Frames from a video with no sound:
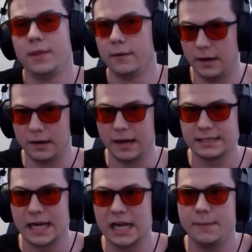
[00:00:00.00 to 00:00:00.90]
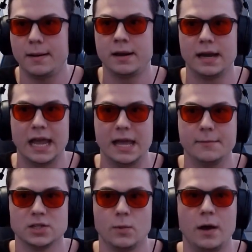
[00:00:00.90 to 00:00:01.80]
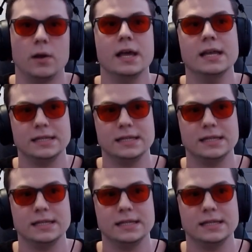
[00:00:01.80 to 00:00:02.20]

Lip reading: They're very excited about it. I am as well.